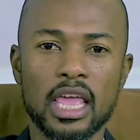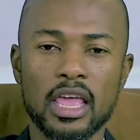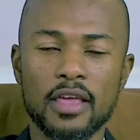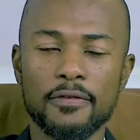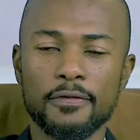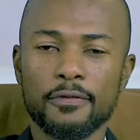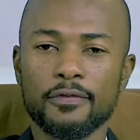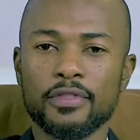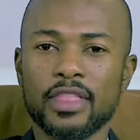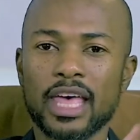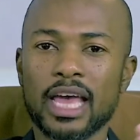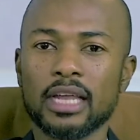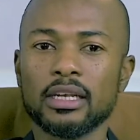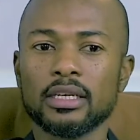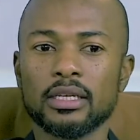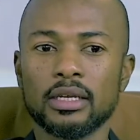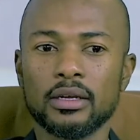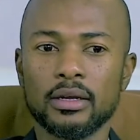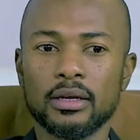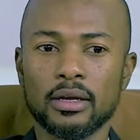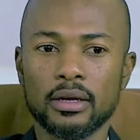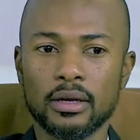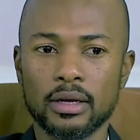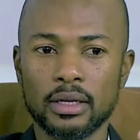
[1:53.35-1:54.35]
If
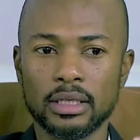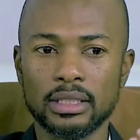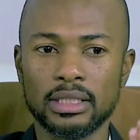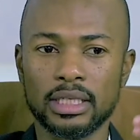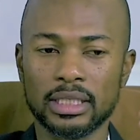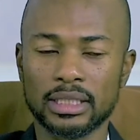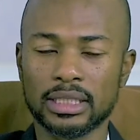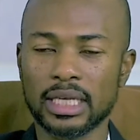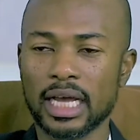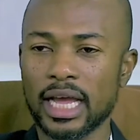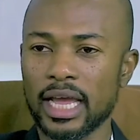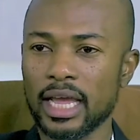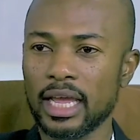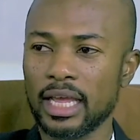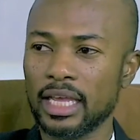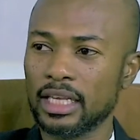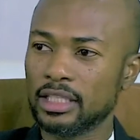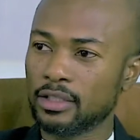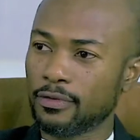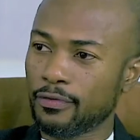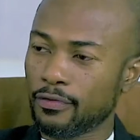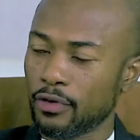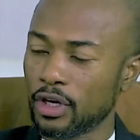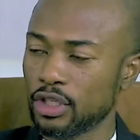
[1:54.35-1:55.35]
that desire
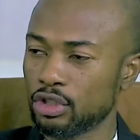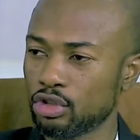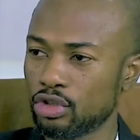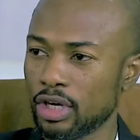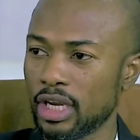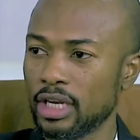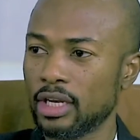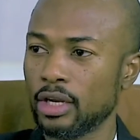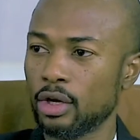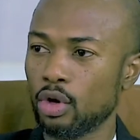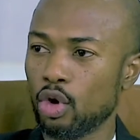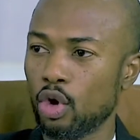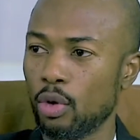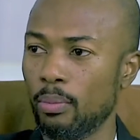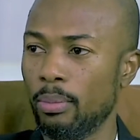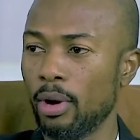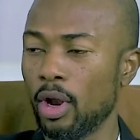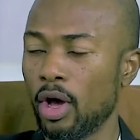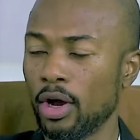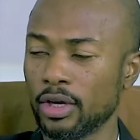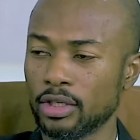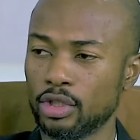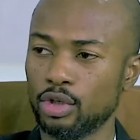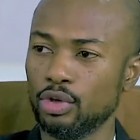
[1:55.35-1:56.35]
is frustrated or
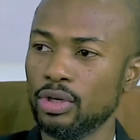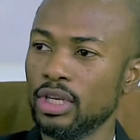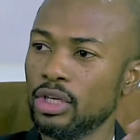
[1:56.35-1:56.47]
blocked,